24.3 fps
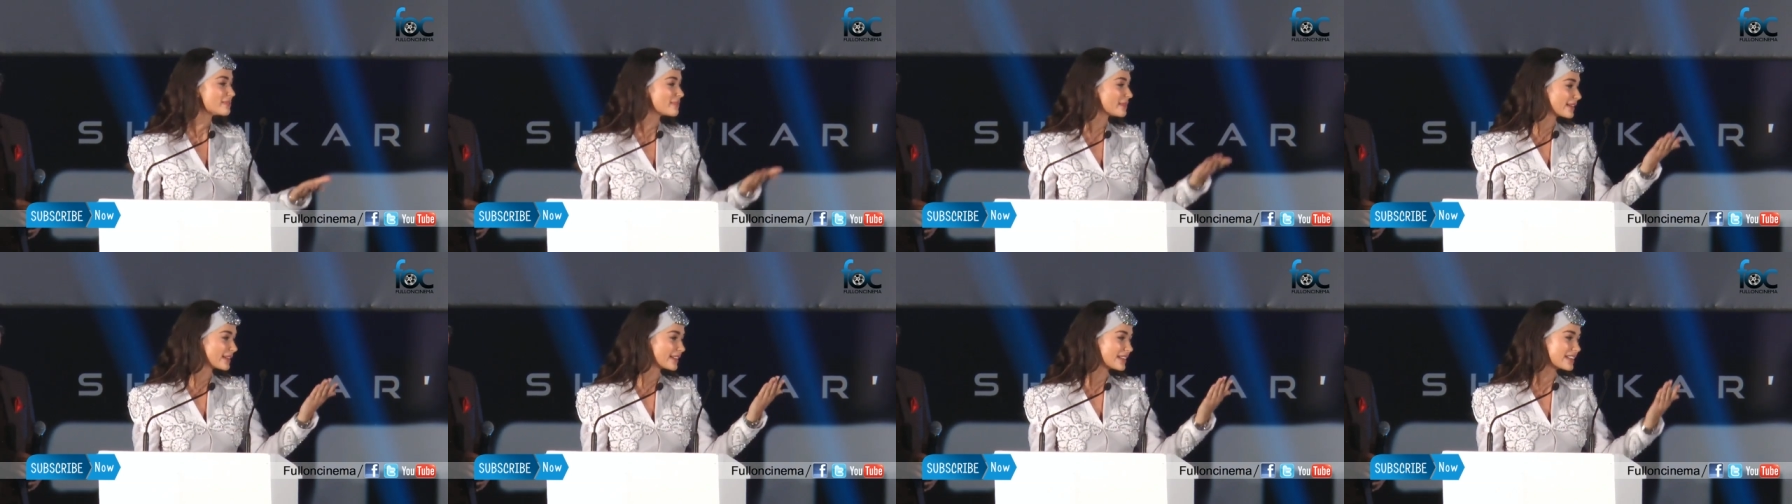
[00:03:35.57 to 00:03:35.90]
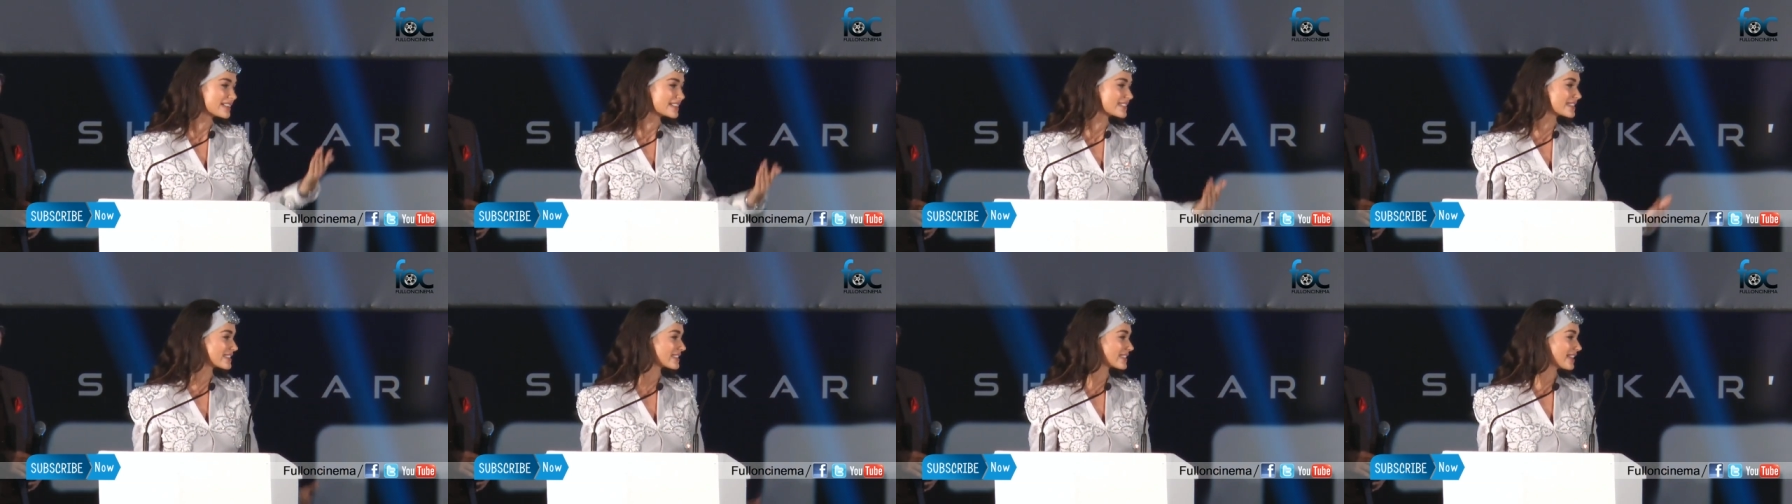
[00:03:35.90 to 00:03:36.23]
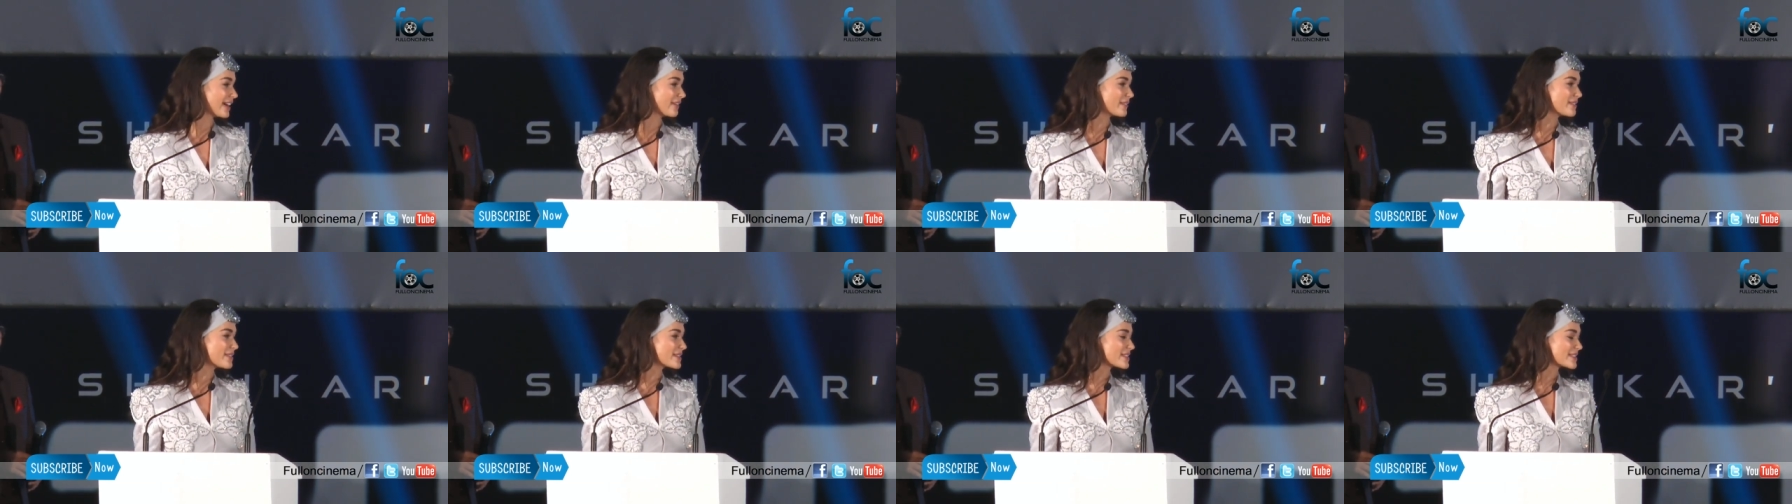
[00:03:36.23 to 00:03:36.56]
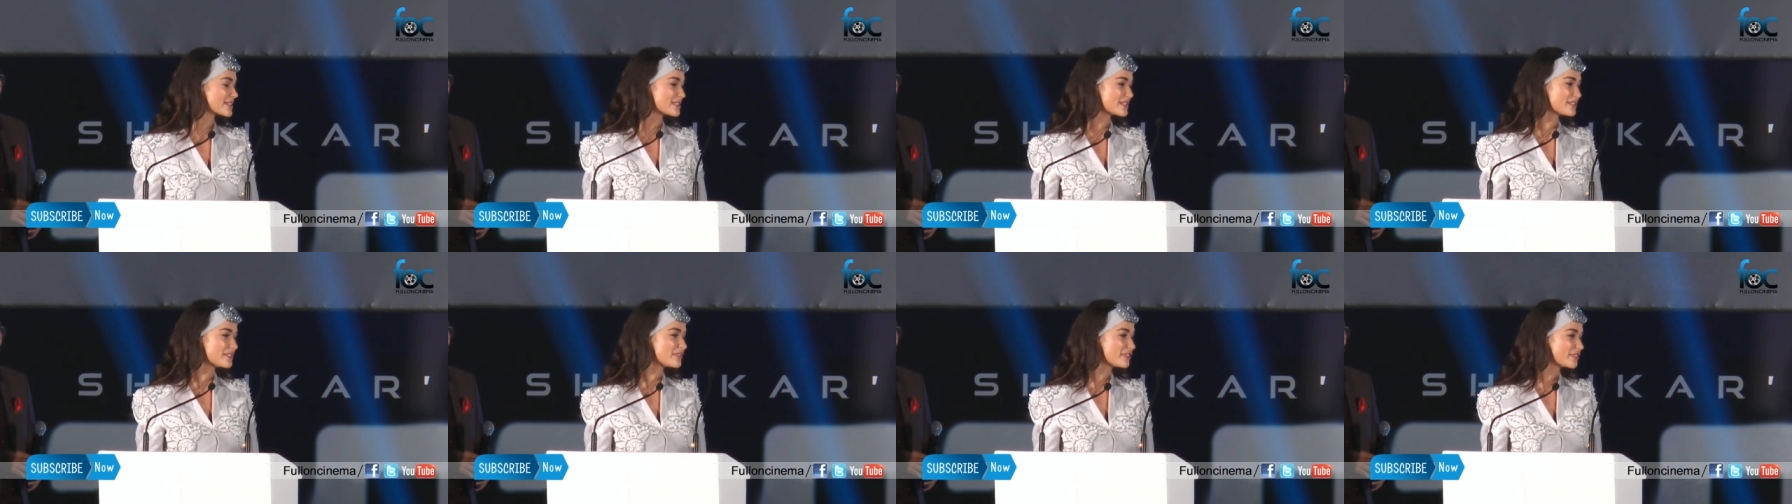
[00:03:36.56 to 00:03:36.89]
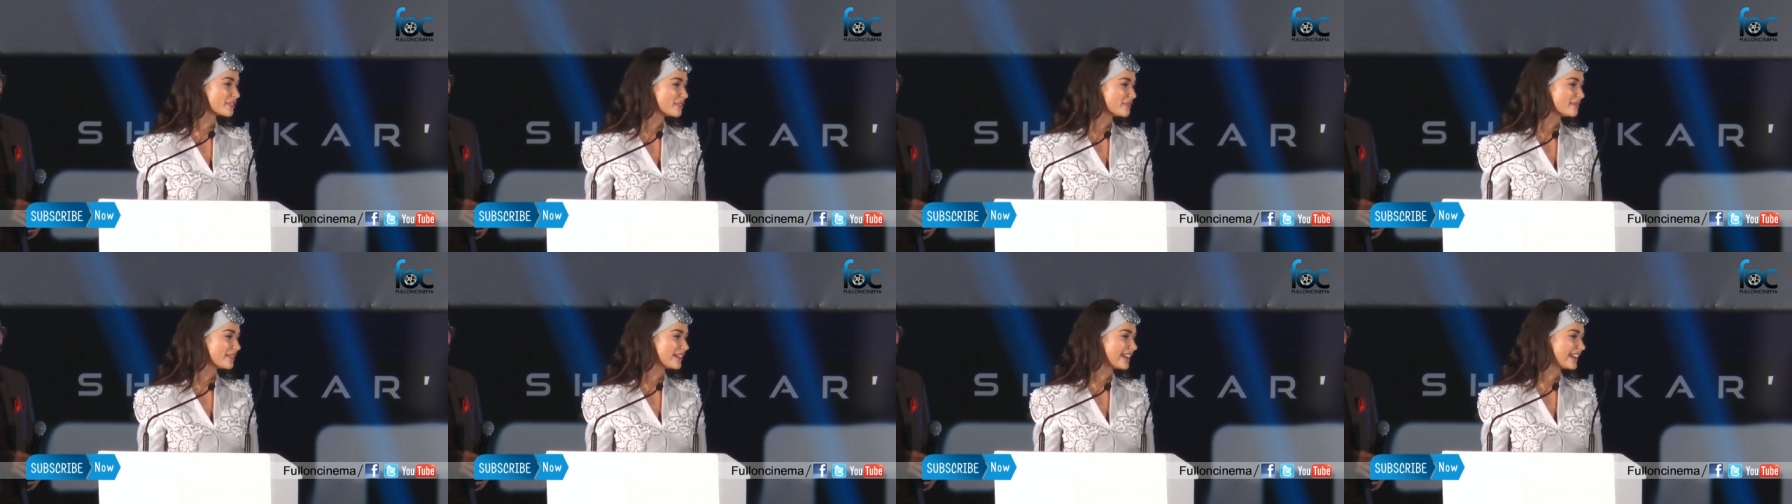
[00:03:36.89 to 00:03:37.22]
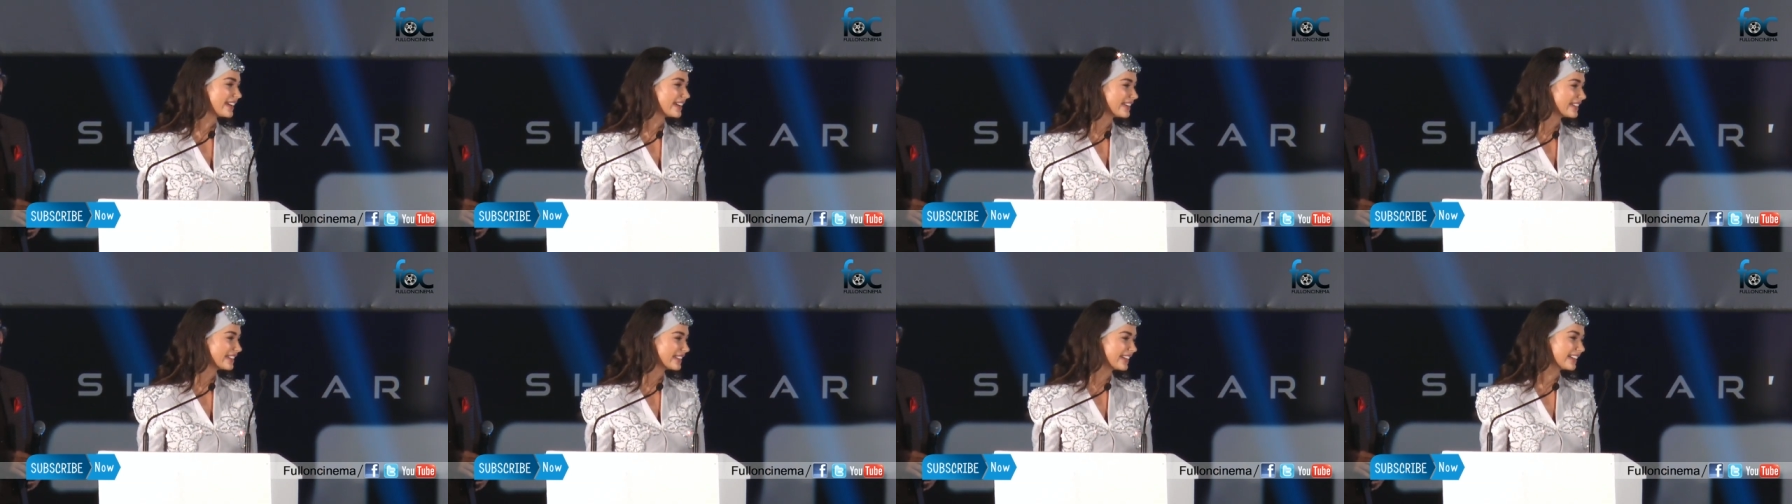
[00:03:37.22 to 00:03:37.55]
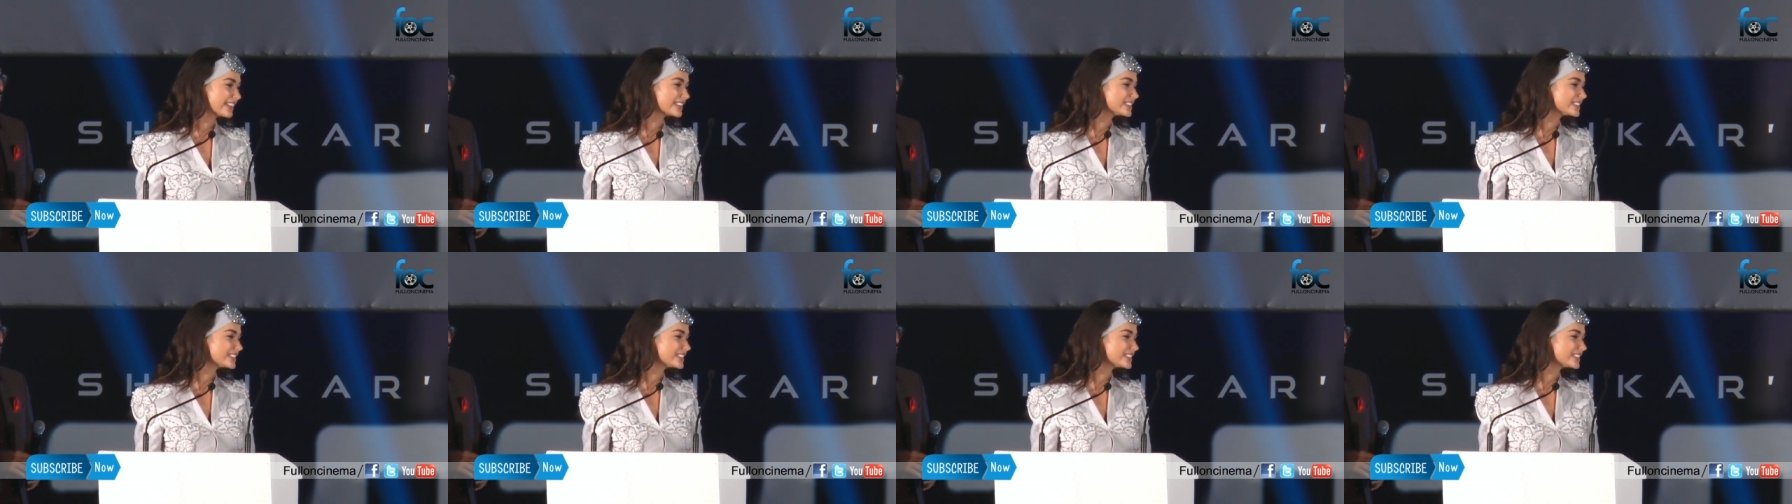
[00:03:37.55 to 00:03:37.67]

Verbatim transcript: because that was new for me.